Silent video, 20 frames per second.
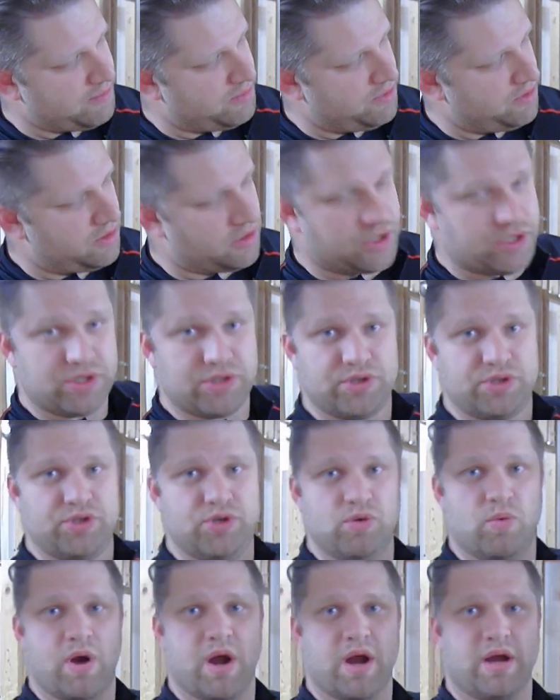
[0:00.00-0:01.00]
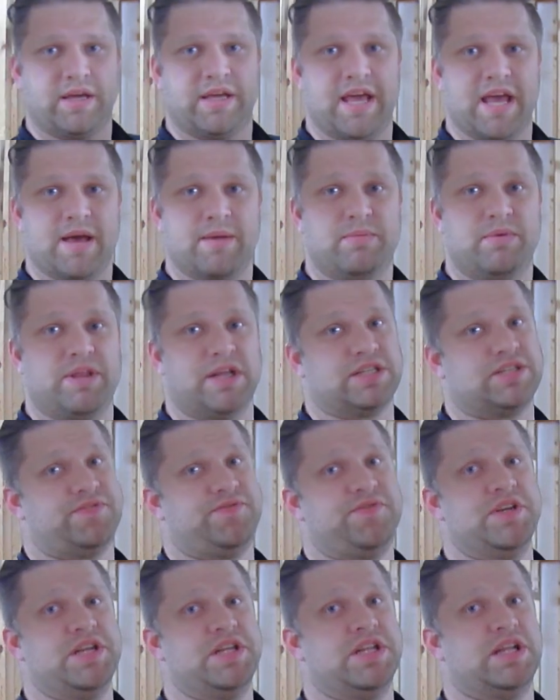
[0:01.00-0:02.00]
cable, our 2-wire cable
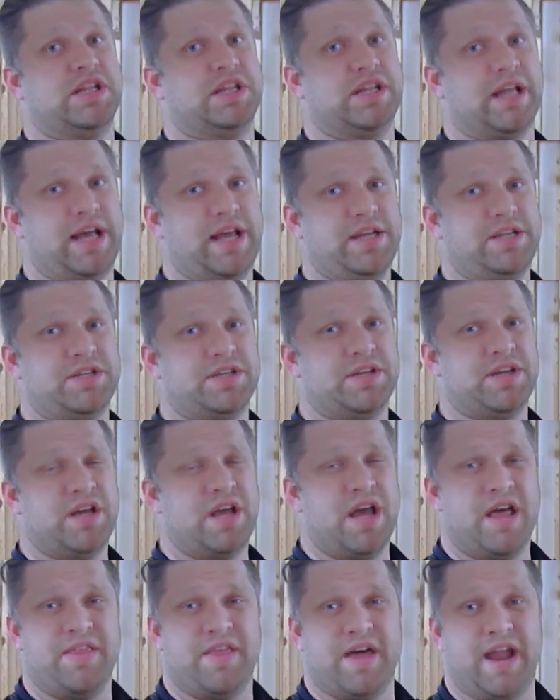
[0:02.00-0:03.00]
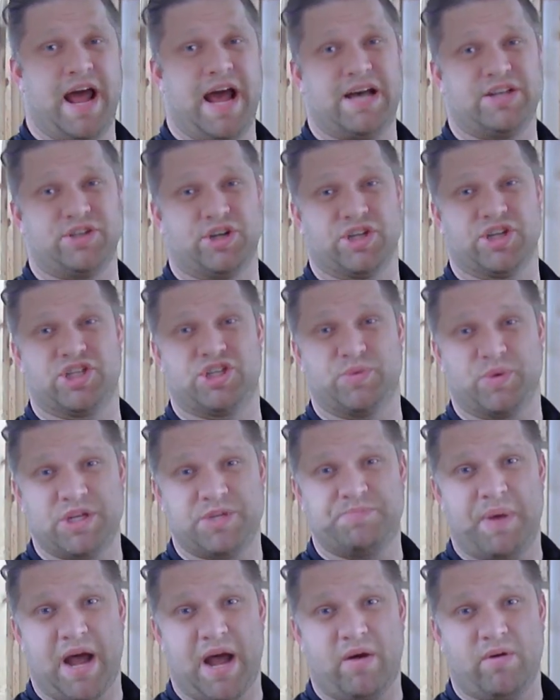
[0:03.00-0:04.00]
that's feeding the light that has our
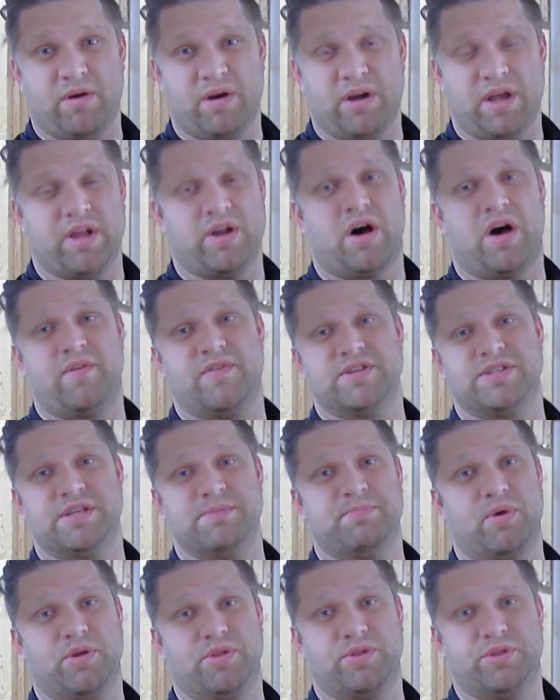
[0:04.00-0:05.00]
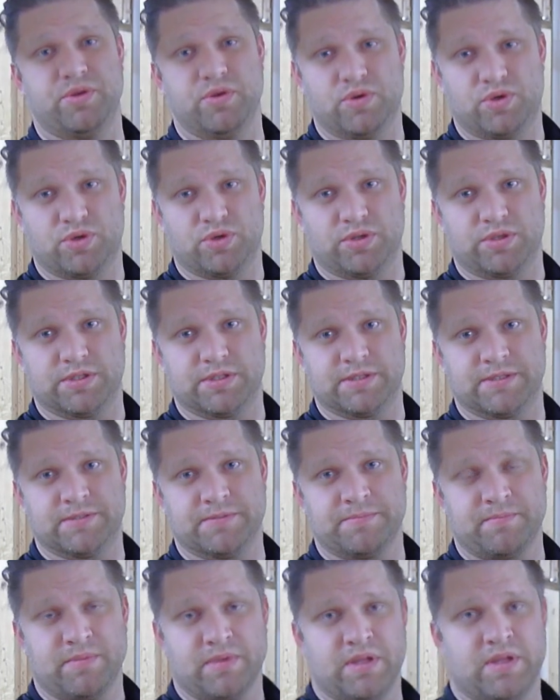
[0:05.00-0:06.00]
switch power and obviously both
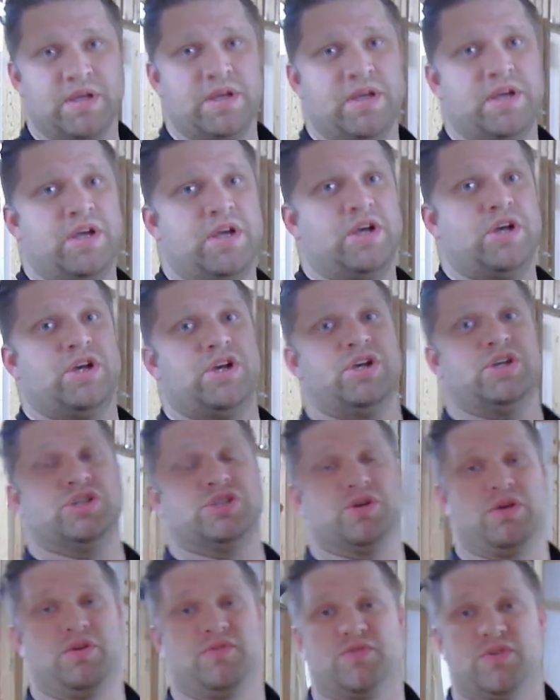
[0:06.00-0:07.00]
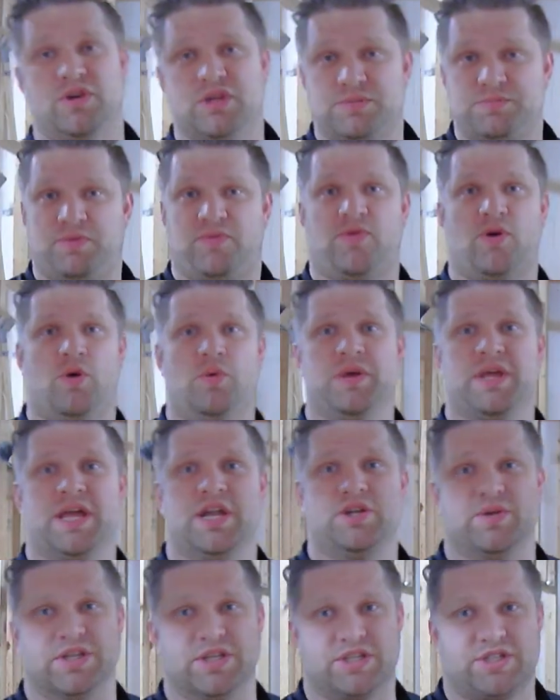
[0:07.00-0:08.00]
neutrals. So first, before we
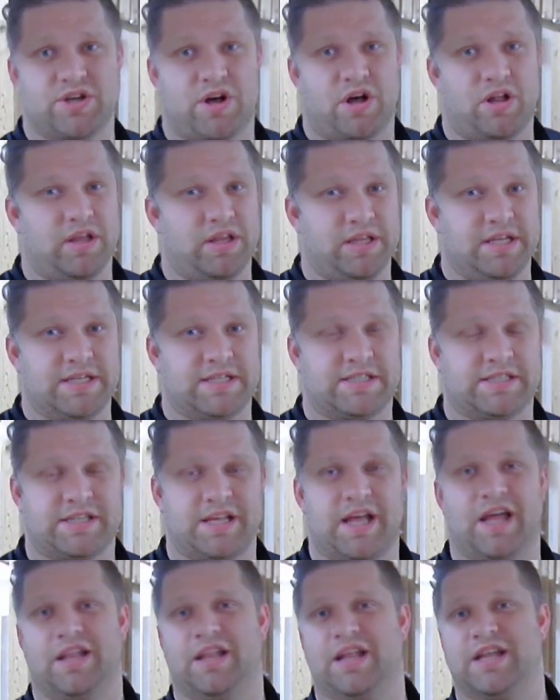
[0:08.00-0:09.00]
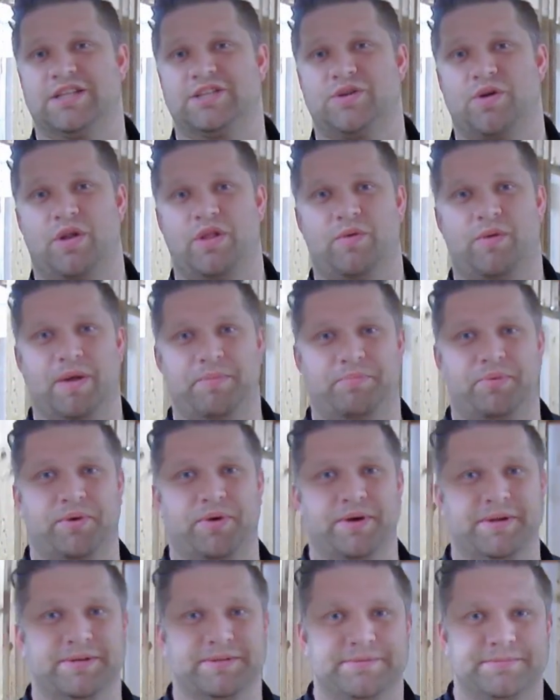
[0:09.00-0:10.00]
get into installing this, let's go to the
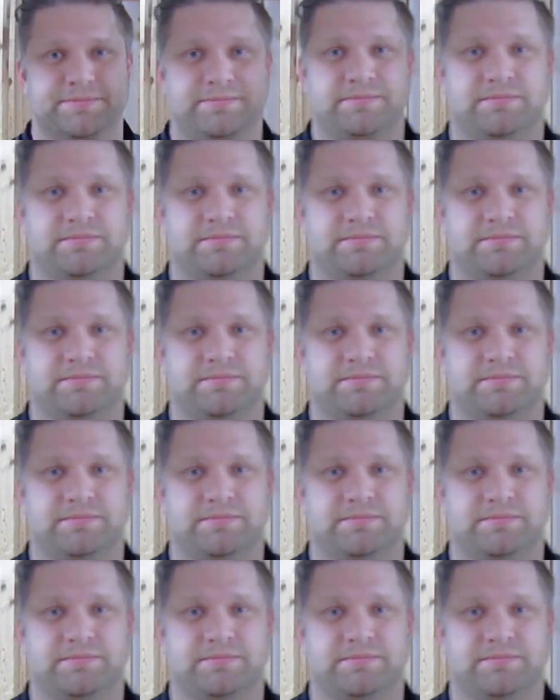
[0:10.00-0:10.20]
whiteboard.